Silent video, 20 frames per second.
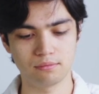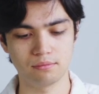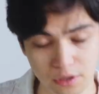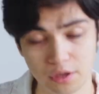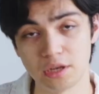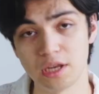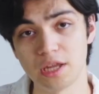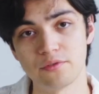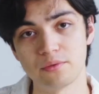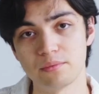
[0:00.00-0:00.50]

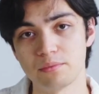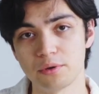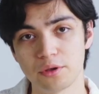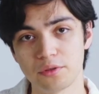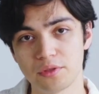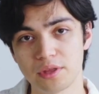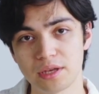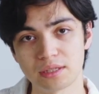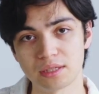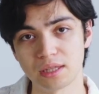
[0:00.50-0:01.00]
Can even burn
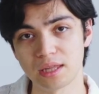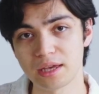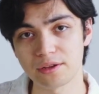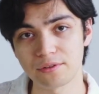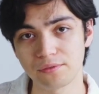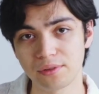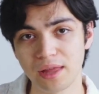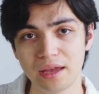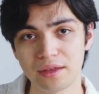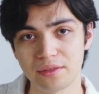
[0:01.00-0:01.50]
things laying
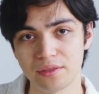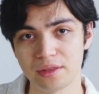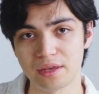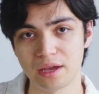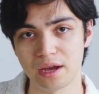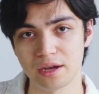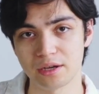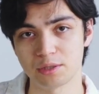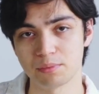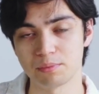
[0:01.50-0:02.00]
flat in the
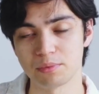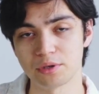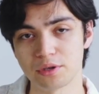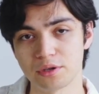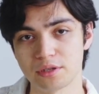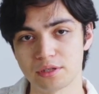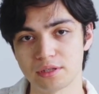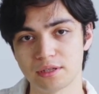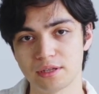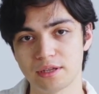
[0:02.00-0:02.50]
ash,
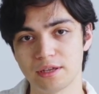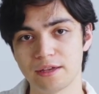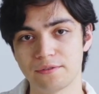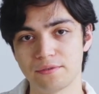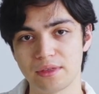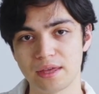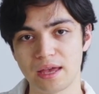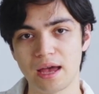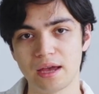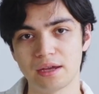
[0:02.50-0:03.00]
because if
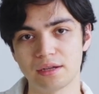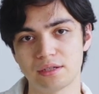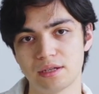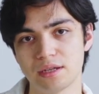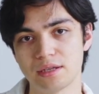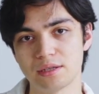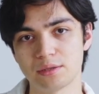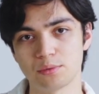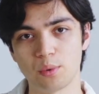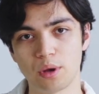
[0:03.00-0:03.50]
the ash
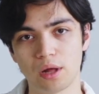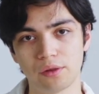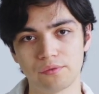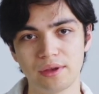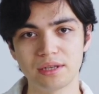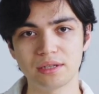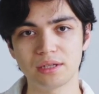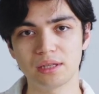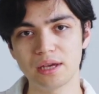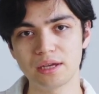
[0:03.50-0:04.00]
is well
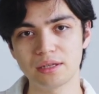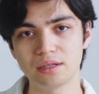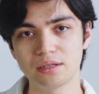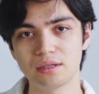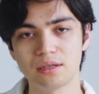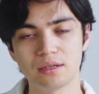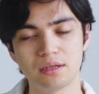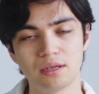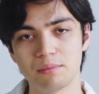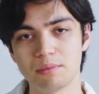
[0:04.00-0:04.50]
ventilated,
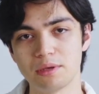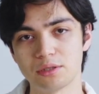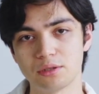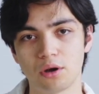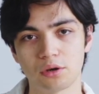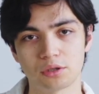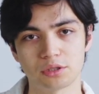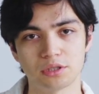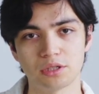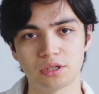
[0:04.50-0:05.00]
it means
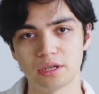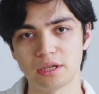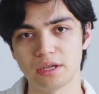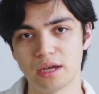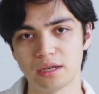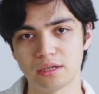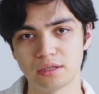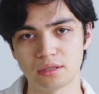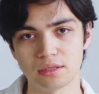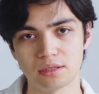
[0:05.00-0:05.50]
oxygen can
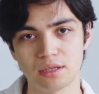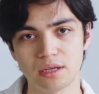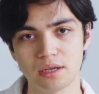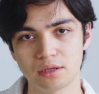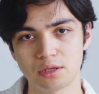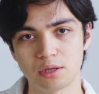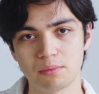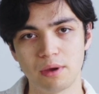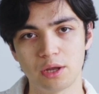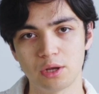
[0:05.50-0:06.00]
get to the
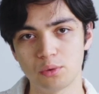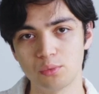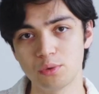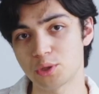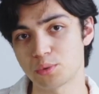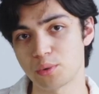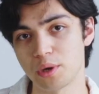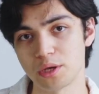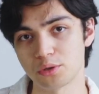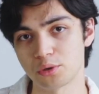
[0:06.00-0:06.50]
stick no matter
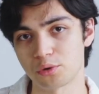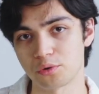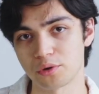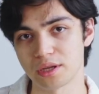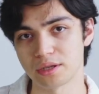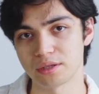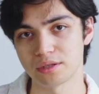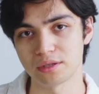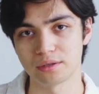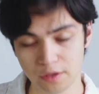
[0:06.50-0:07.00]
which way it's
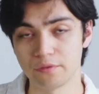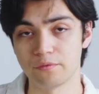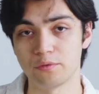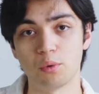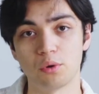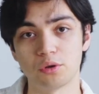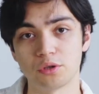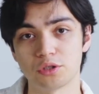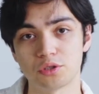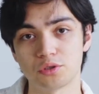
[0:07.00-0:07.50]
oriented. If you
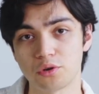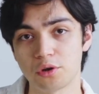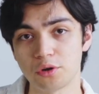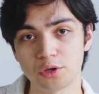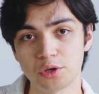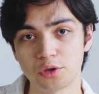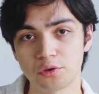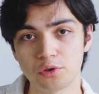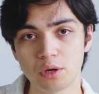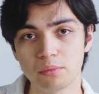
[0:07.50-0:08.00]
want a
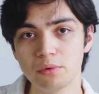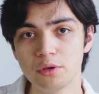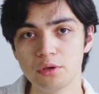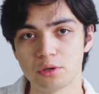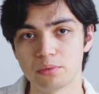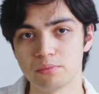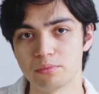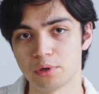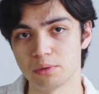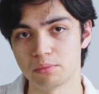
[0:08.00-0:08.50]
stronger aroma, you
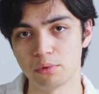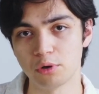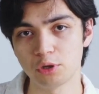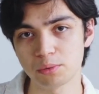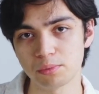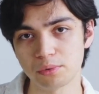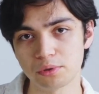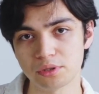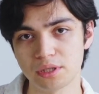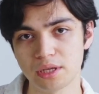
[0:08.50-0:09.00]
can burn
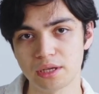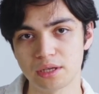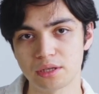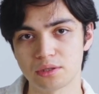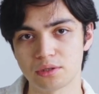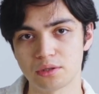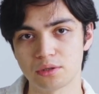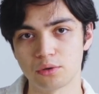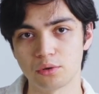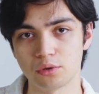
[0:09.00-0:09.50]
multiple
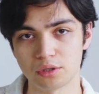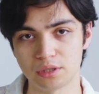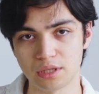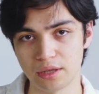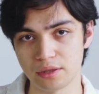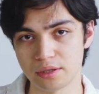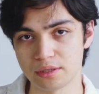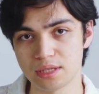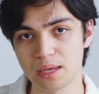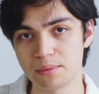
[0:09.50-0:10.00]
sticks, or
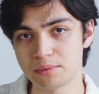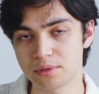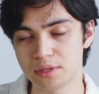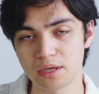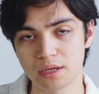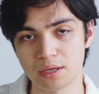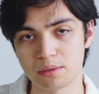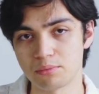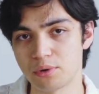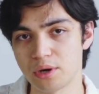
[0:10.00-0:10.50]
take the same
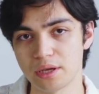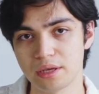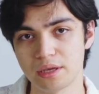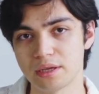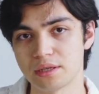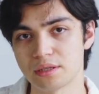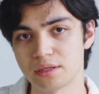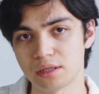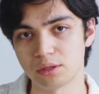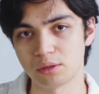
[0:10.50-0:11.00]
stick and break it
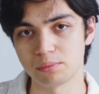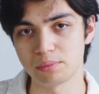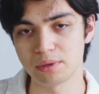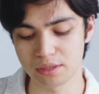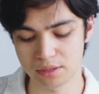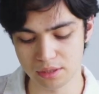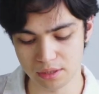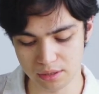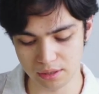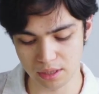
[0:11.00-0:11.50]
into little
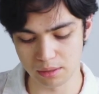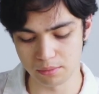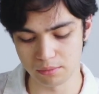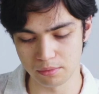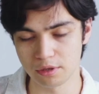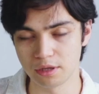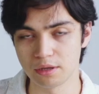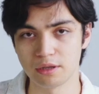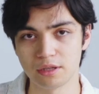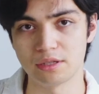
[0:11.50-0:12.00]
pieces
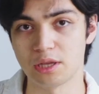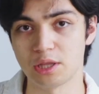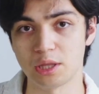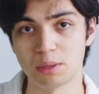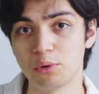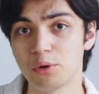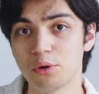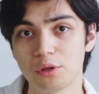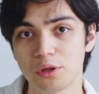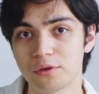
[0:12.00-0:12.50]
and set
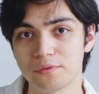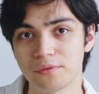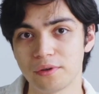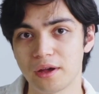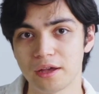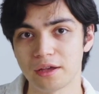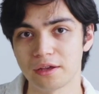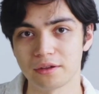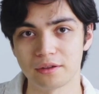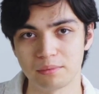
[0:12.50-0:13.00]
them all on
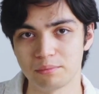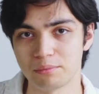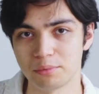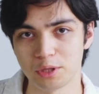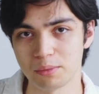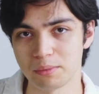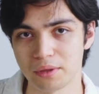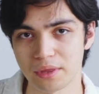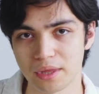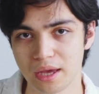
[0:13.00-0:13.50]
fire and then put
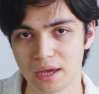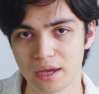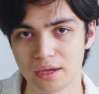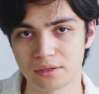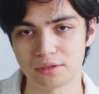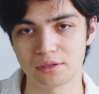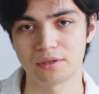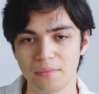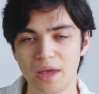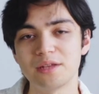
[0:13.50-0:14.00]
them in the ash.
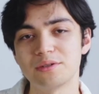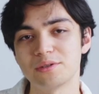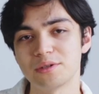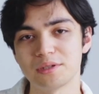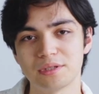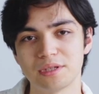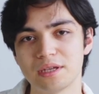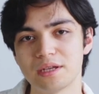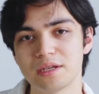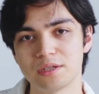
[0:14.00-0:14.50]
As you can
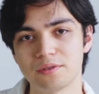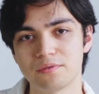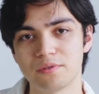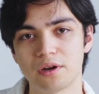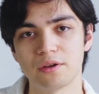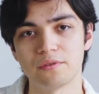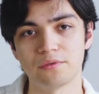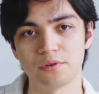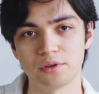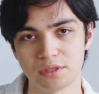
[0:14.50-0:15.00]
see, it's a
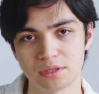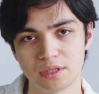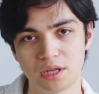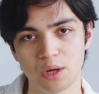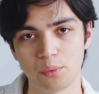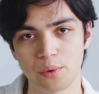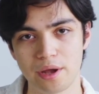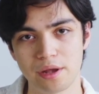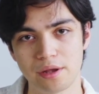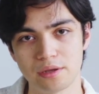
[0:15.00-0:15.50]
very versatile
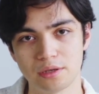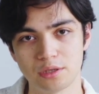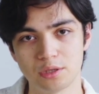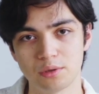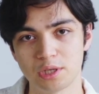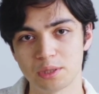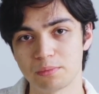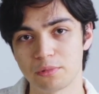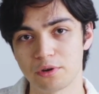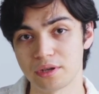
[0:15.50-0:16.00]
way to
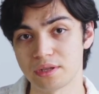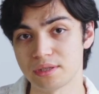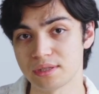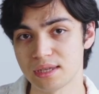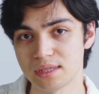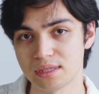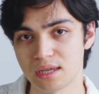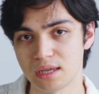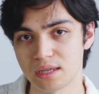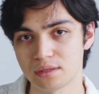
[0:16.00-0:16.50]
experience
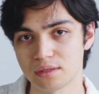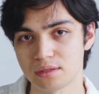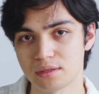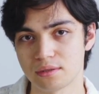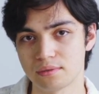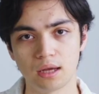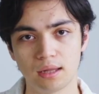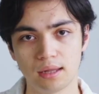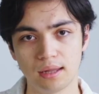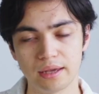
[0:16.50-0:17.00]
incense.
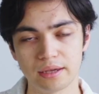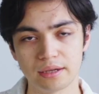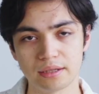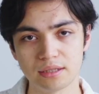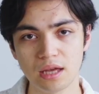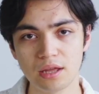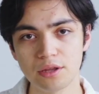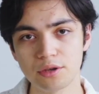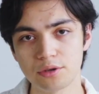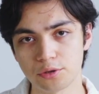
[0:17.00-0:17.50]
Like
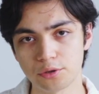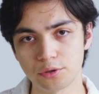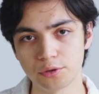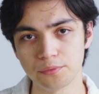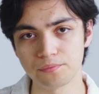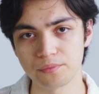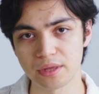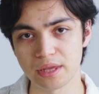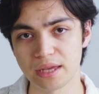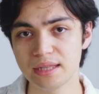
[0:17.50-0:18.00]
Nerikō,
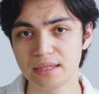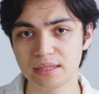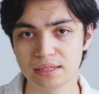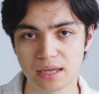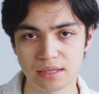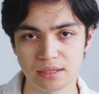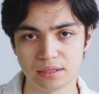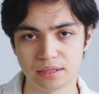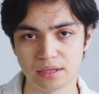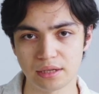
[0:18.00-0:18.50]

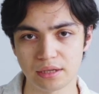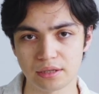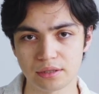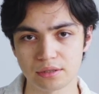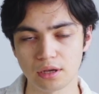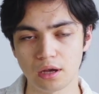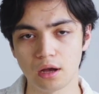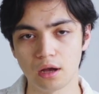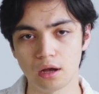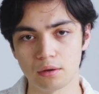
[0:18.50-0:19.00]
incense sticks
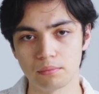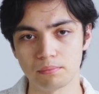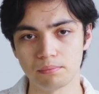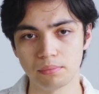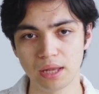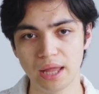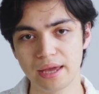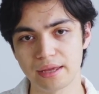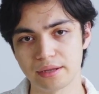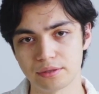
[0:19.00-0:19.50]
are
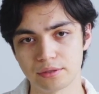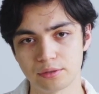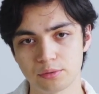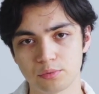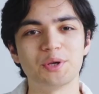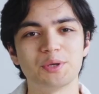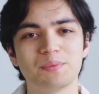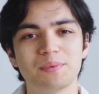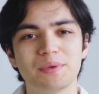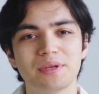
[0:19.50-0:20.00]
blends,
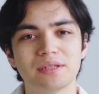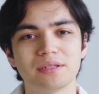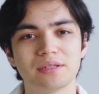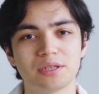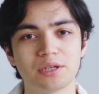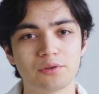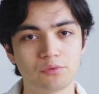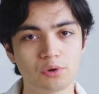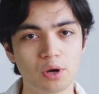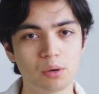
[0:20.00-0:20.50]
which means
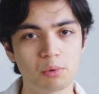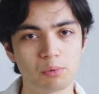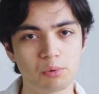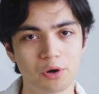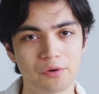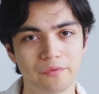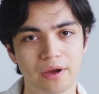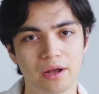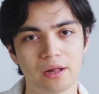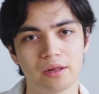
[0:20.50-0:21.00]
the aroma
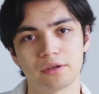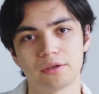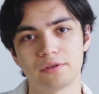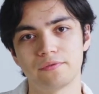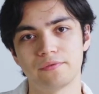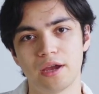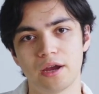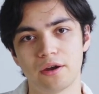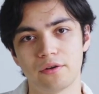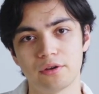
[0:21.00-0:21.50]
profile can
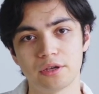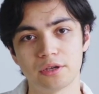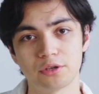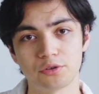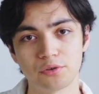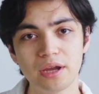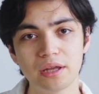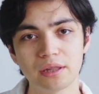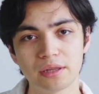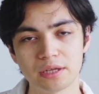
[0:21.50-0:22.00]
vary
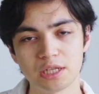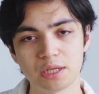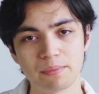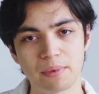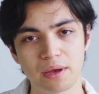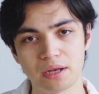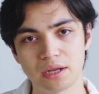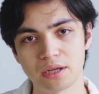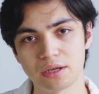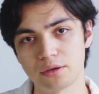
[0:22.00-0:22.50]
greatly
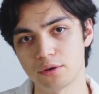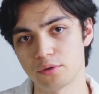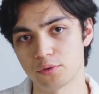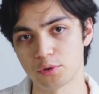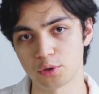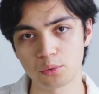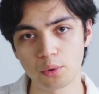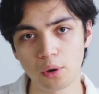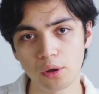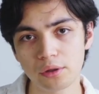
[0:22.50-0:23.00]
depending on the
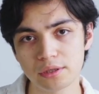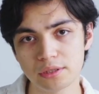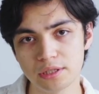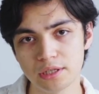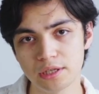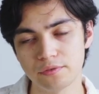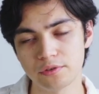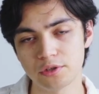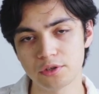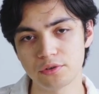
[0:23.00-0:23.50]

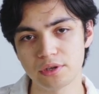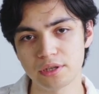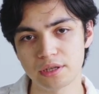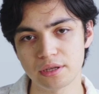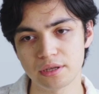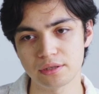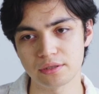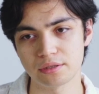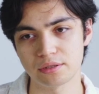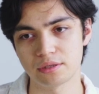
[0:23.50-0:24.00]
quality of
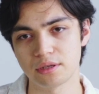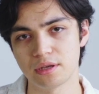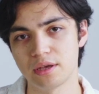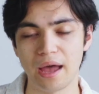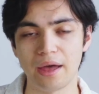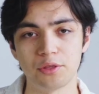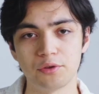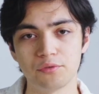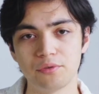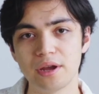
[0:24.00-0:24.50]
ingredients
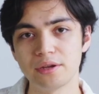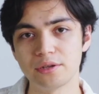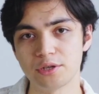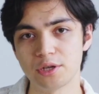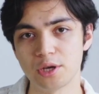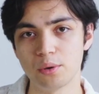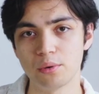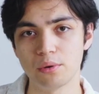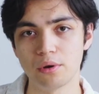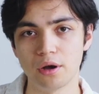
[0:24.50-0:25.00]
and the
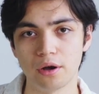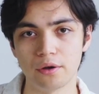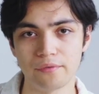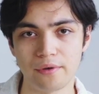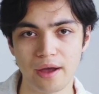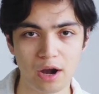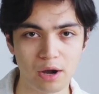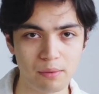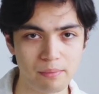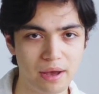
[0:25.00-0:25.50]
ratio of
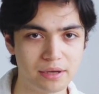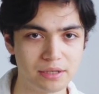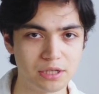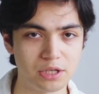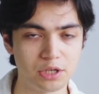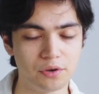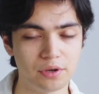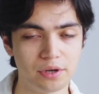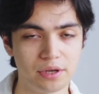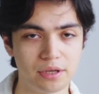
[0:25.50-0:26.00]
aromatic
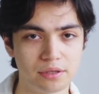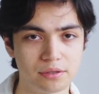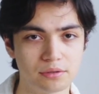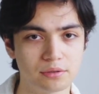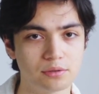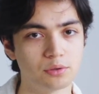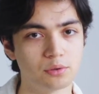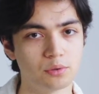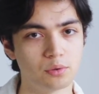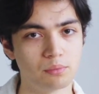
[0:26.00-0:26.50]
ingredients
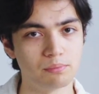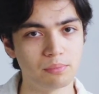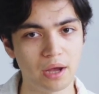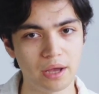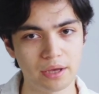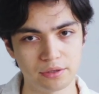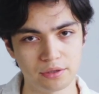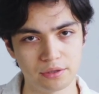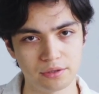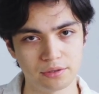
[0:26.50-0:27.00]
to
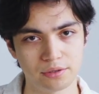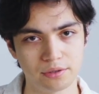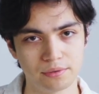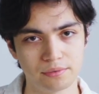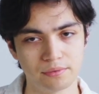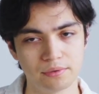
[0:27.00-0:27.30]
binders.